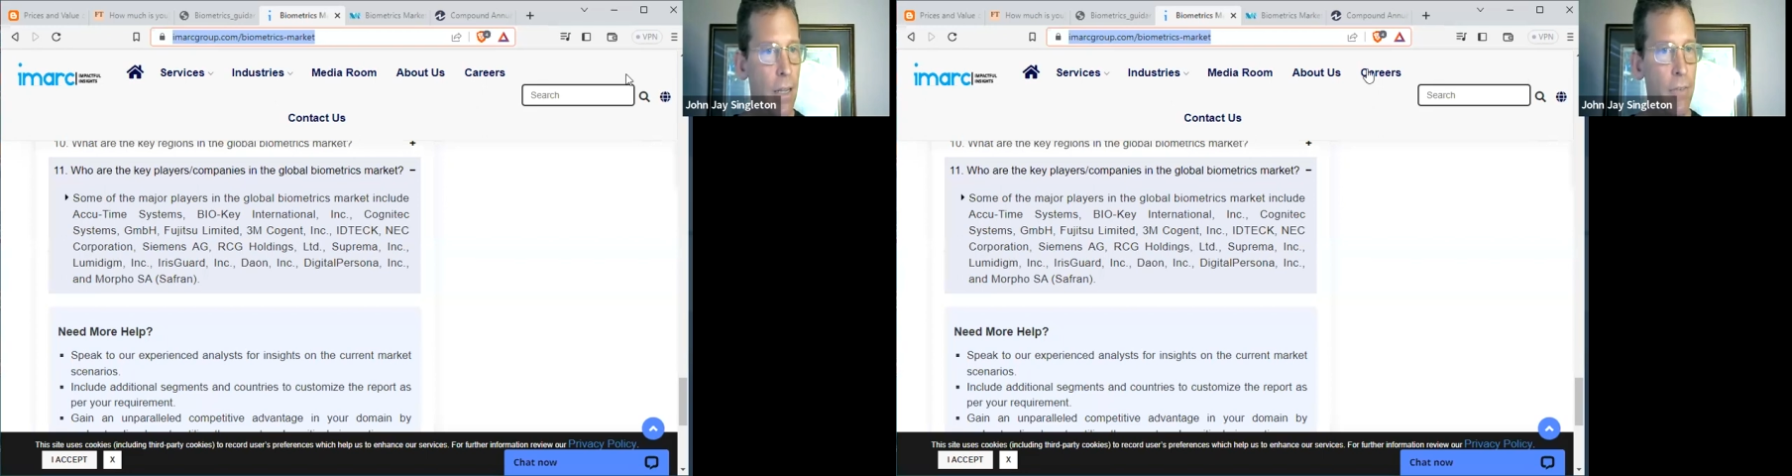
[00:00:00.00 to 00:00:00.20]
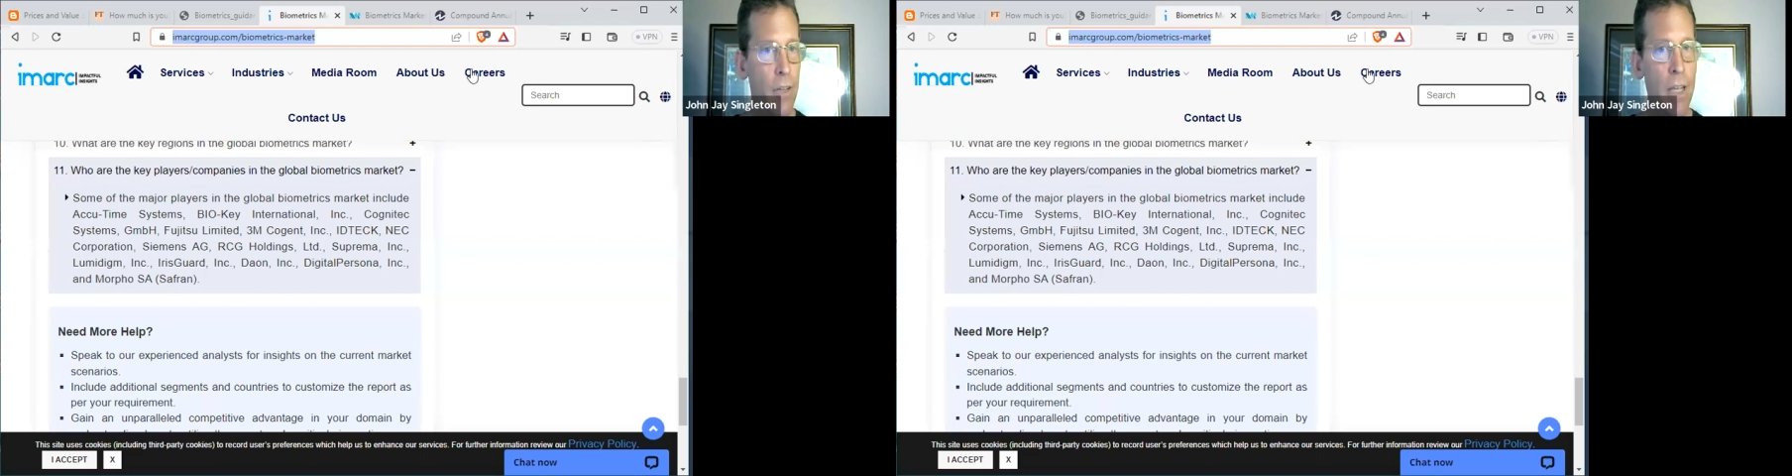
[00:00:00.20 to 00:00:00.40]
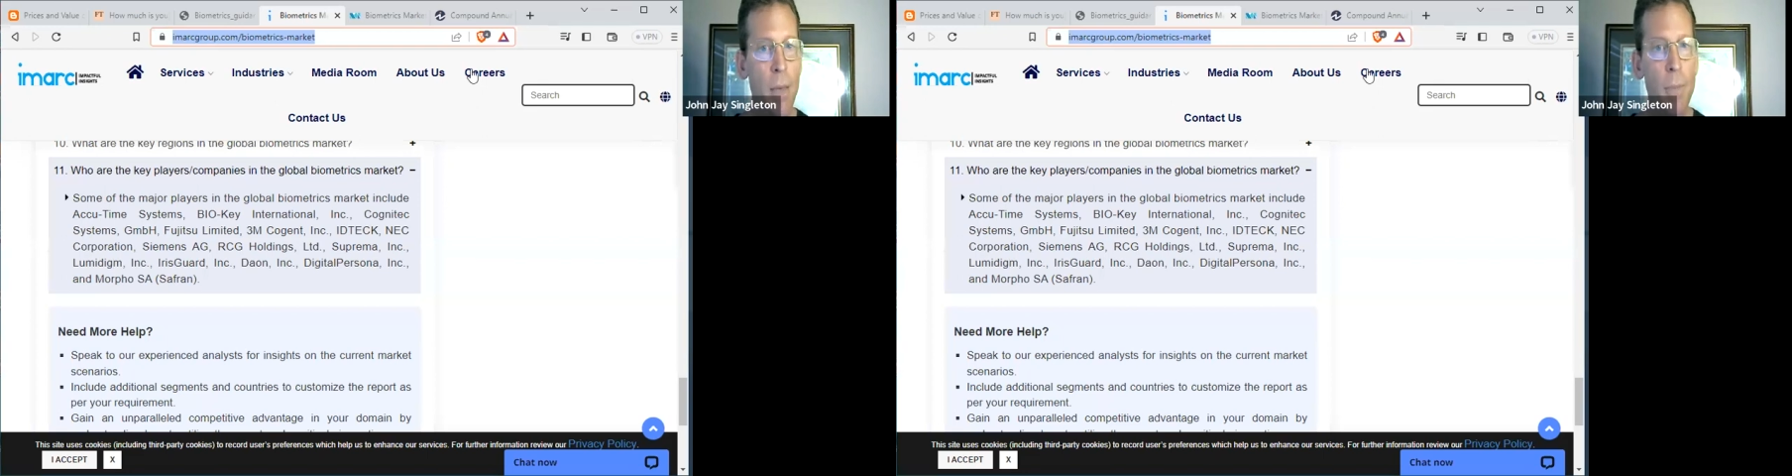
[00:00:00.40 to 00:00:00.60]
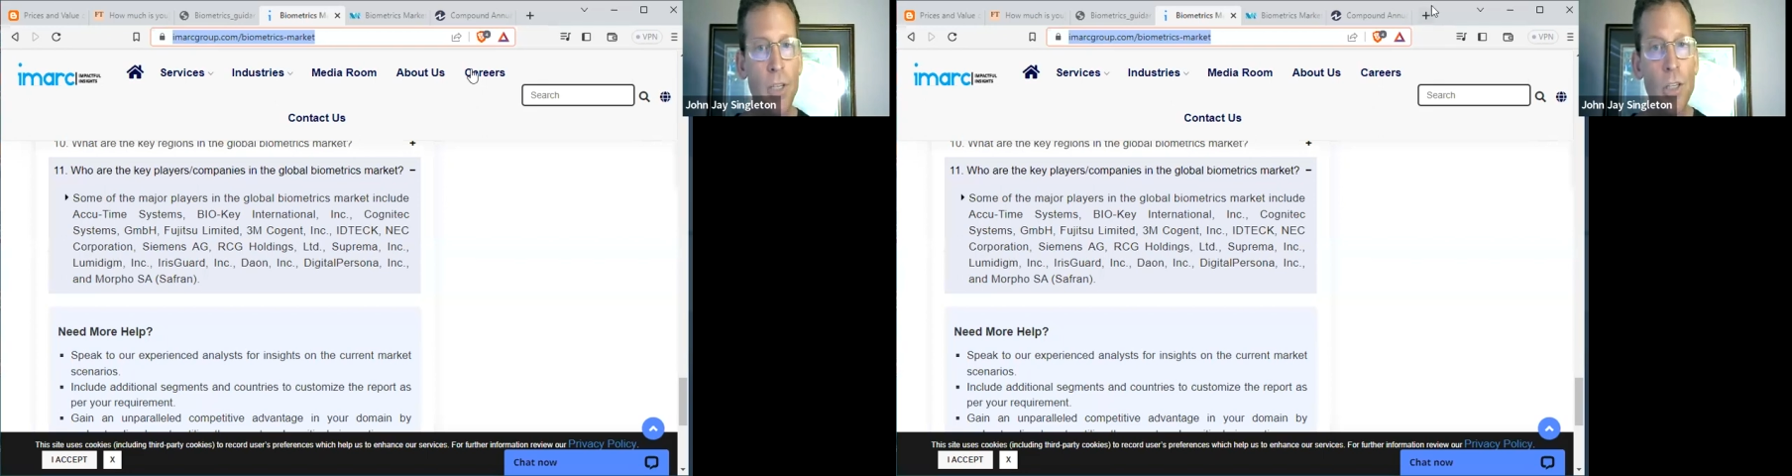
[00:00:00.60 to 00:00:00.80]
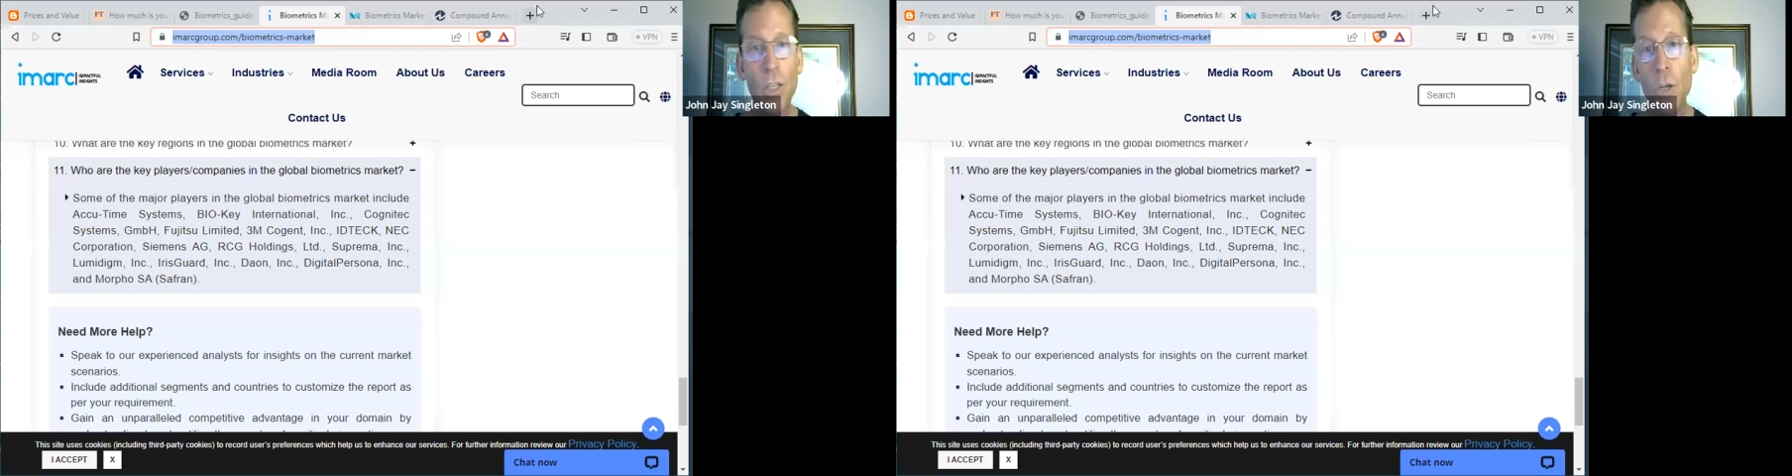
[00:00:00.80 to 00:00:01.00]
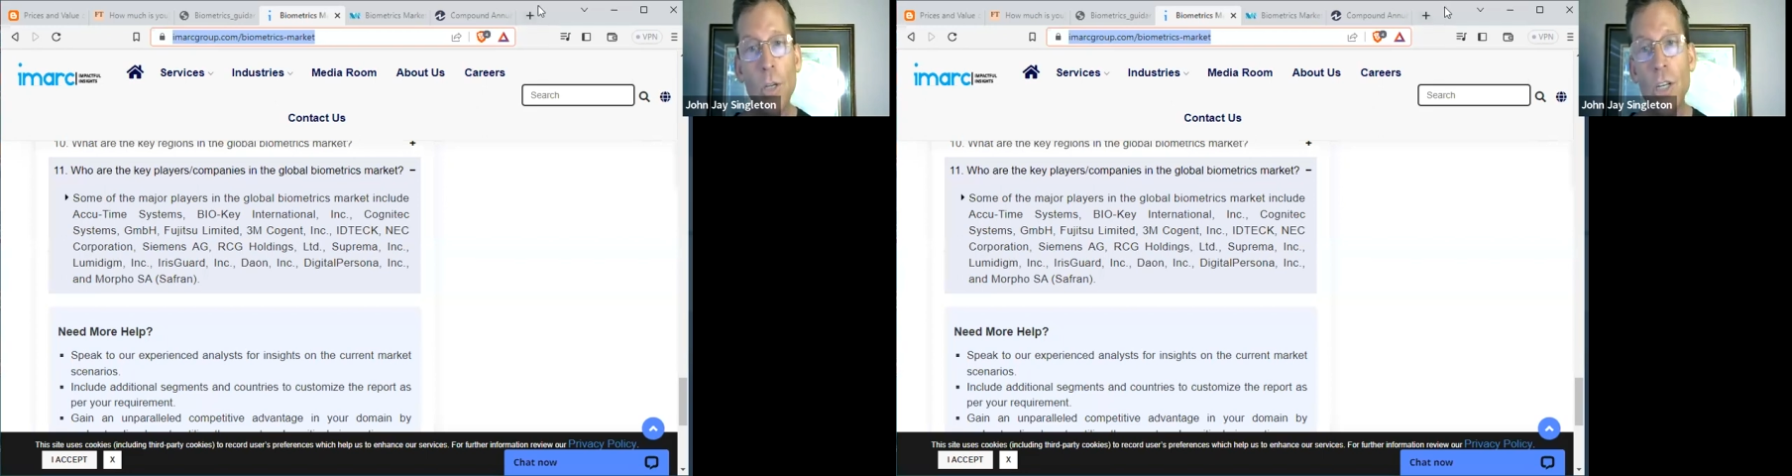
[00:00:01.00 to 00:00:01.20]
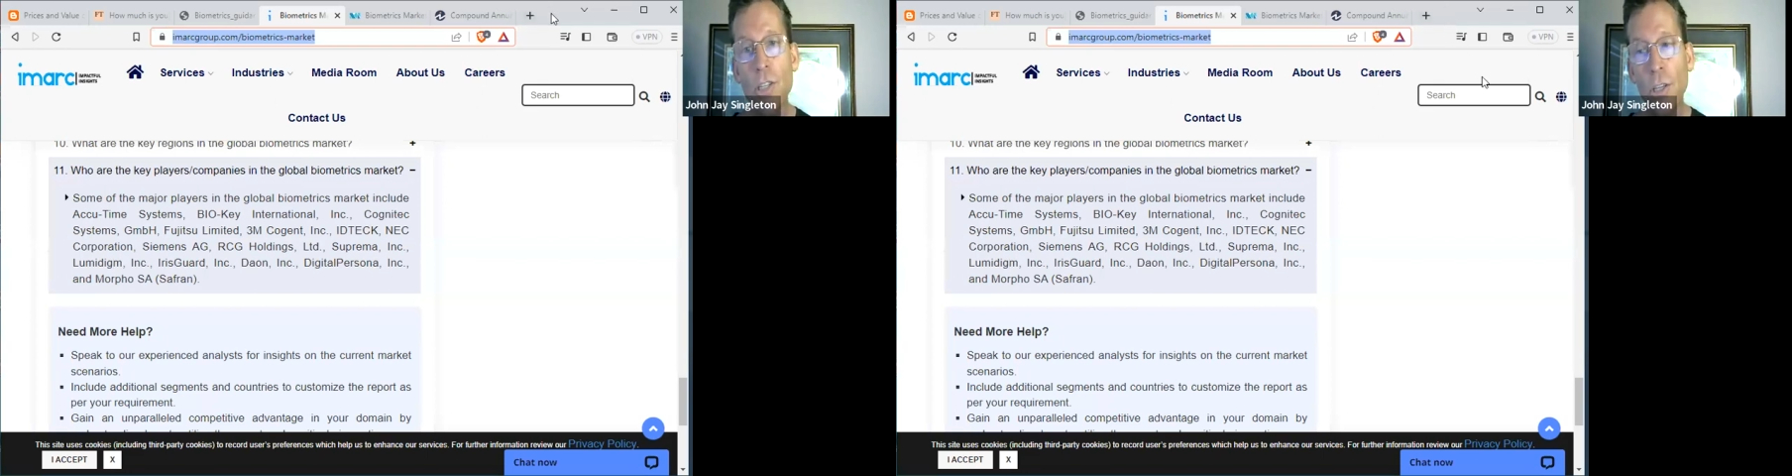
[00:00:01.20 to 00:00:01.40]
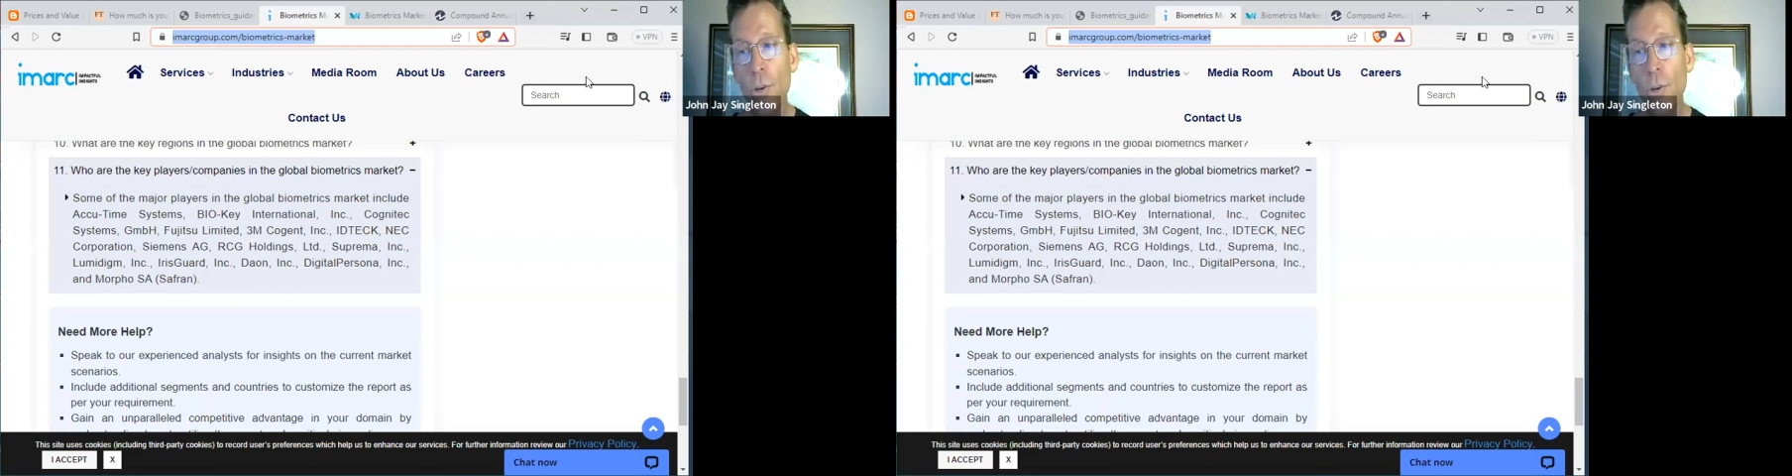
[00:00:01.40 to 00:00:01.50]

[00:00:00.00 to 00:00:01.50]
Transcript: If you got, if, look, you can just